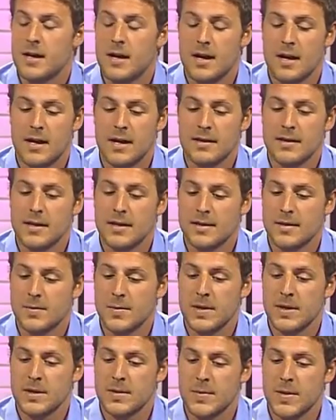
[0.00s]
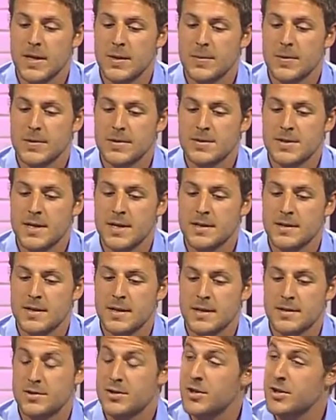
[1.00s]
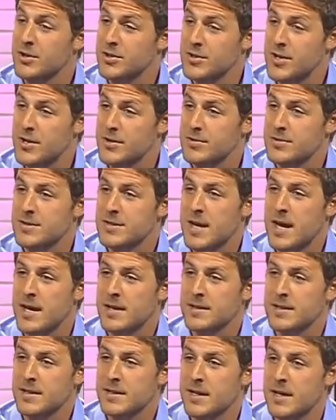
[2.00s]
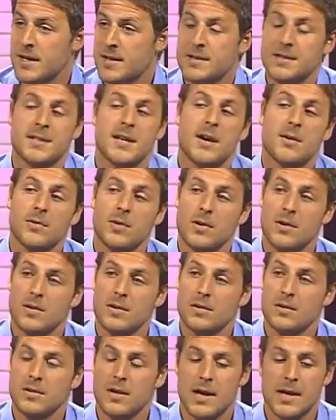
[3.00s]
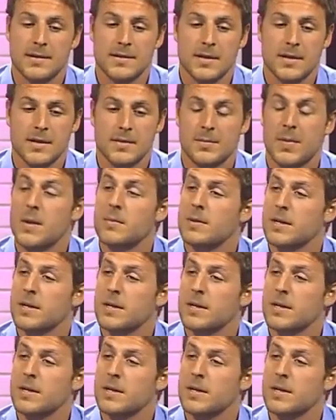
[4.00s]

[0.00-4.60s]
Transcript: in the papers and turnouts at the town hall, at the